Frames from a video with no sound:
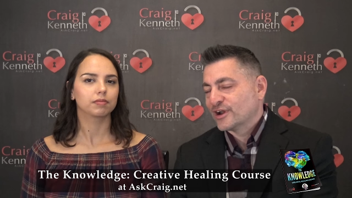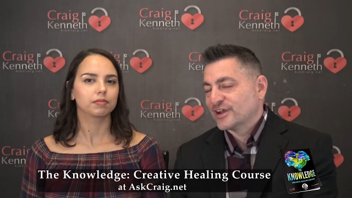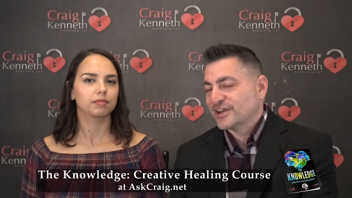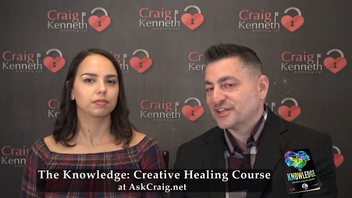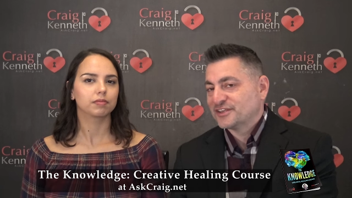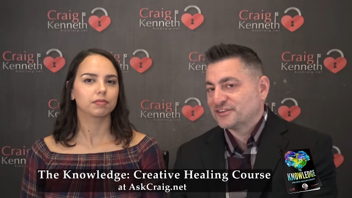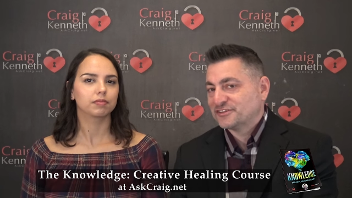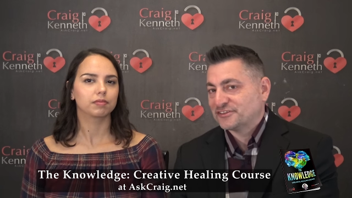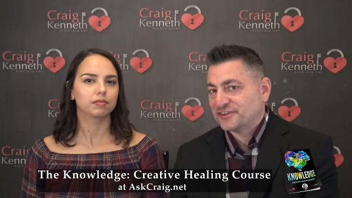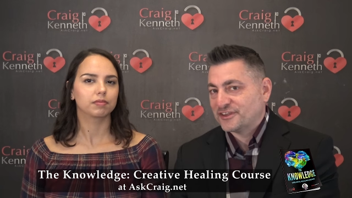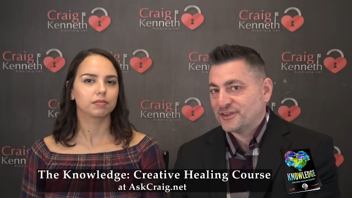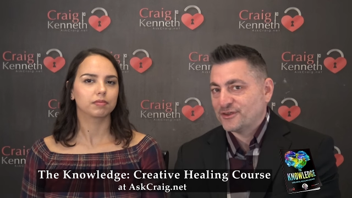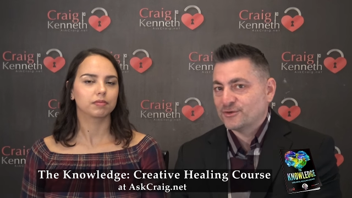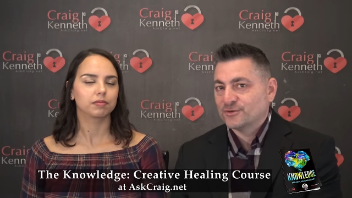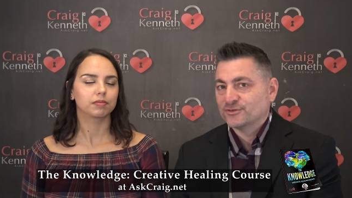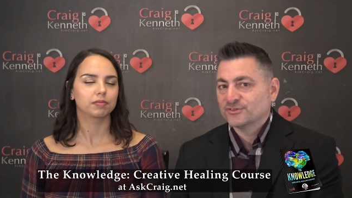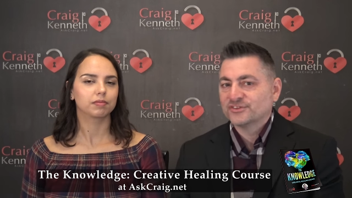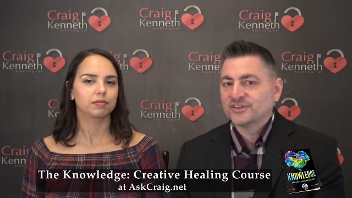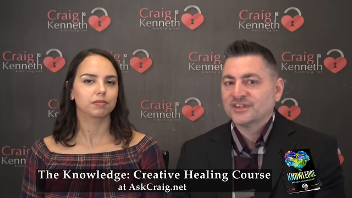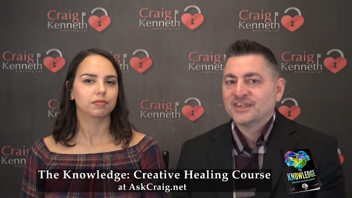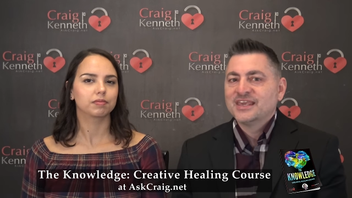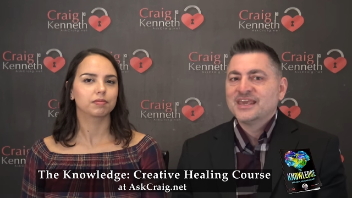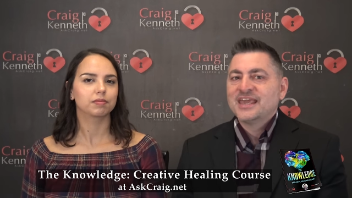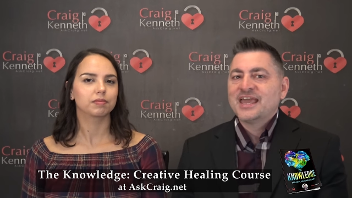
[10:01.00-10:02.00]
Speaker 1: an excuse.
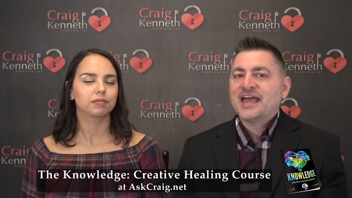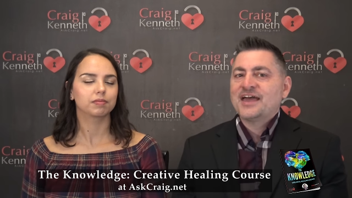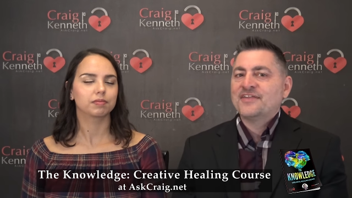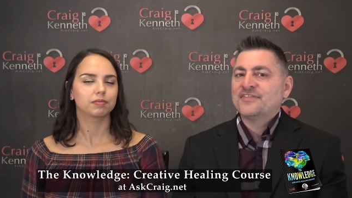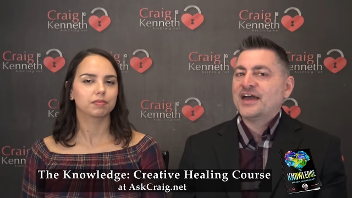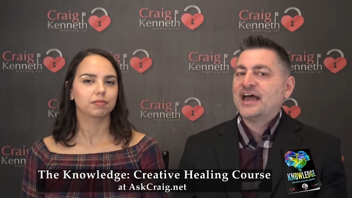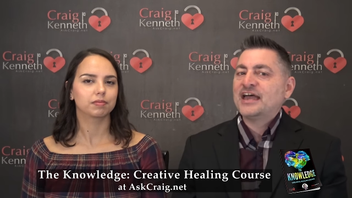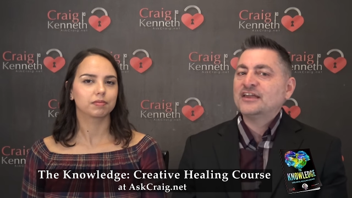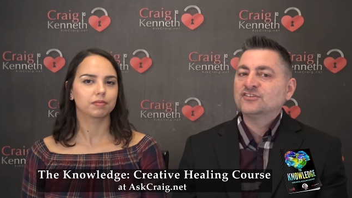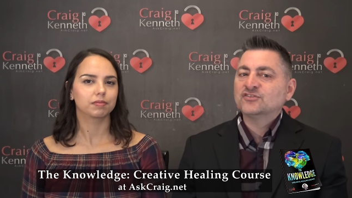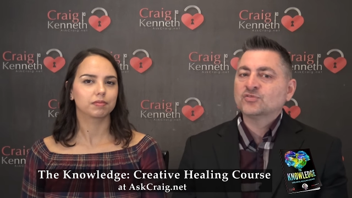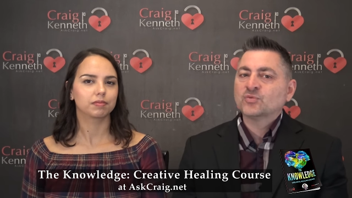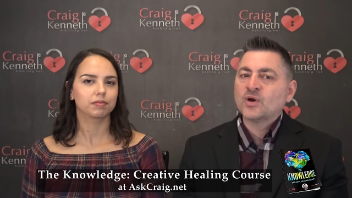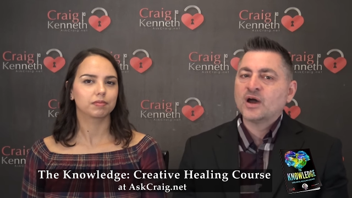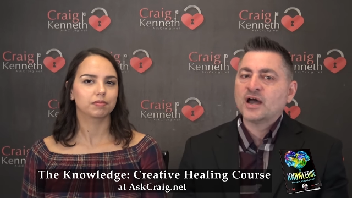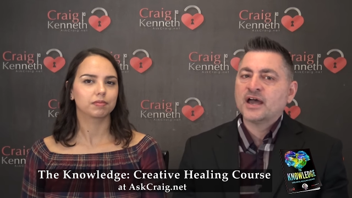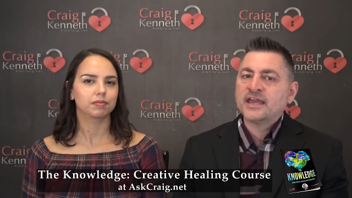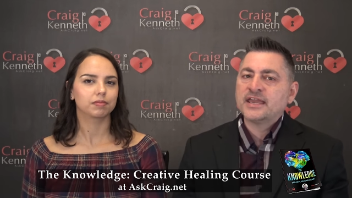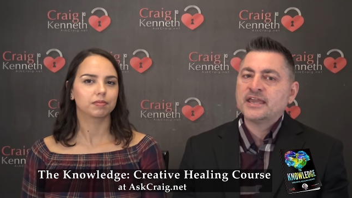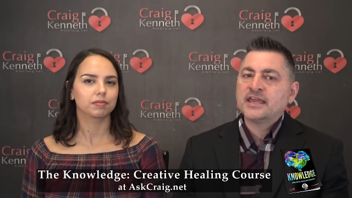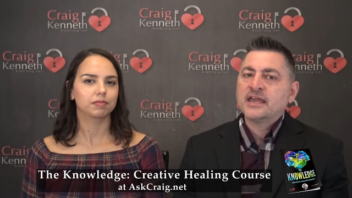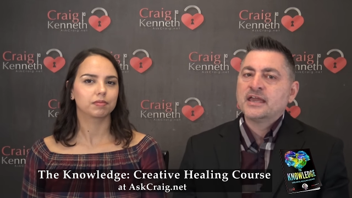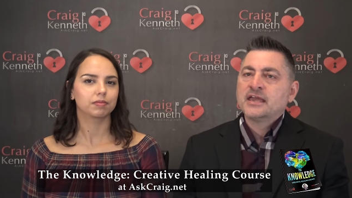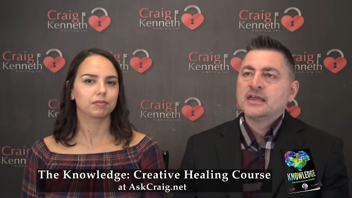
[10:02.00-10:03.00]
And that's
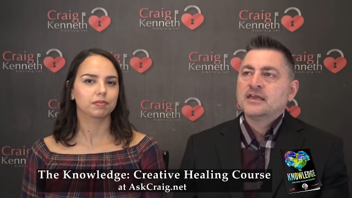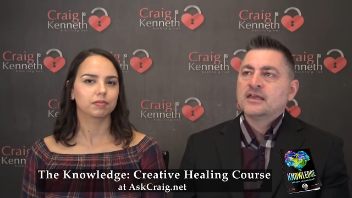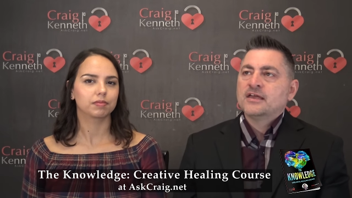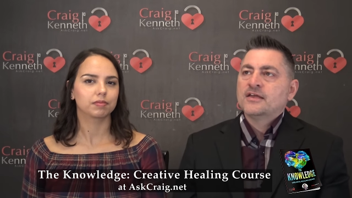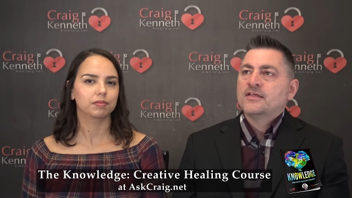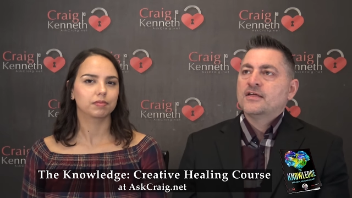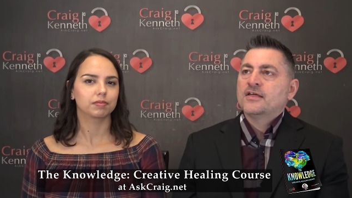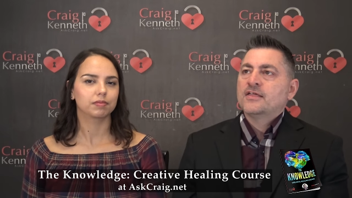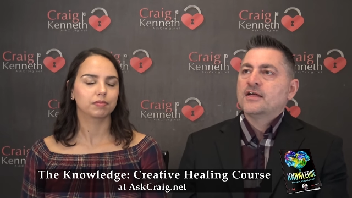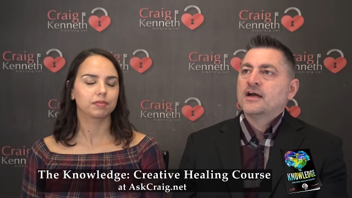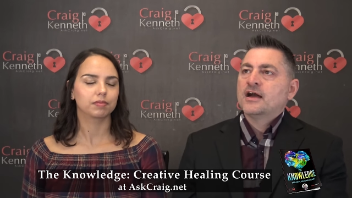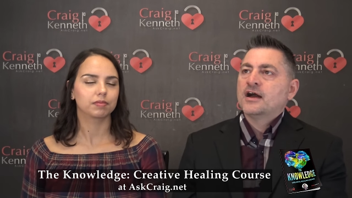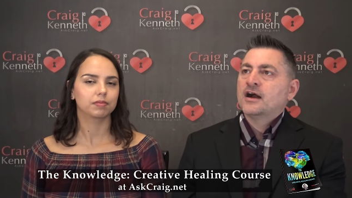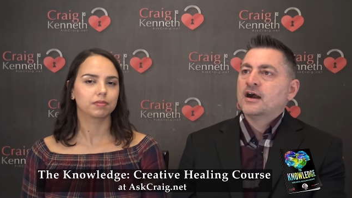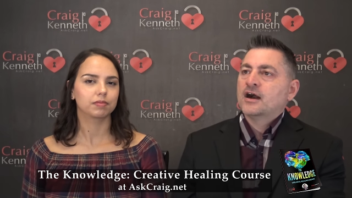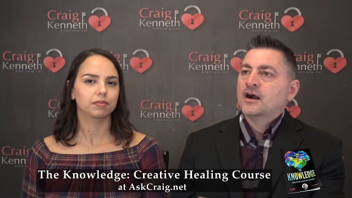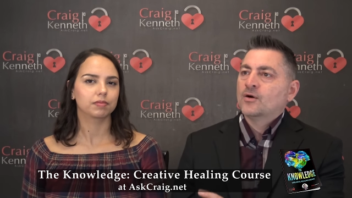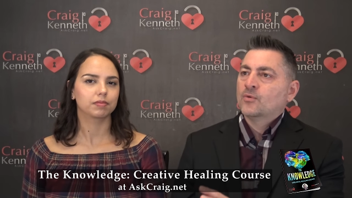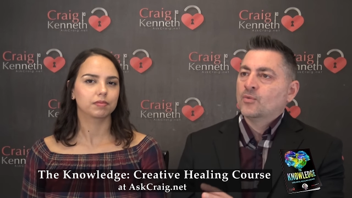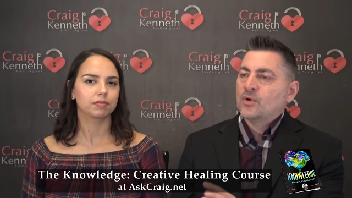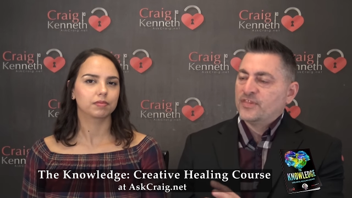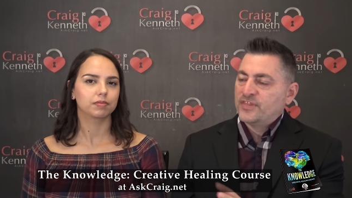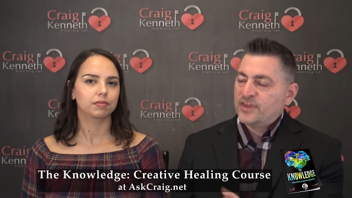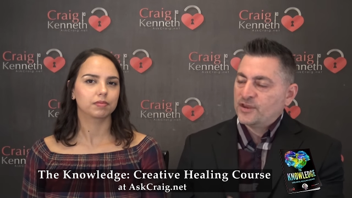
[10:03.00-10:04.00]
why
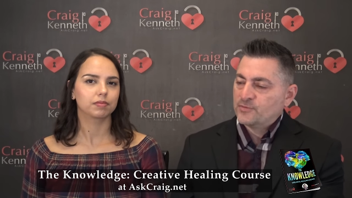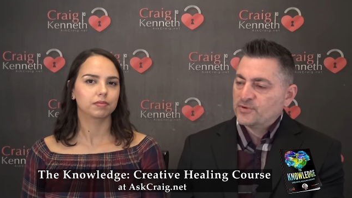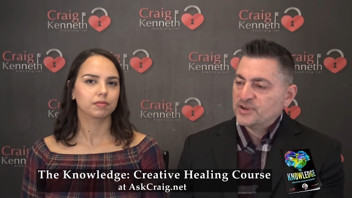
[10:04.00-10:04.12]
when they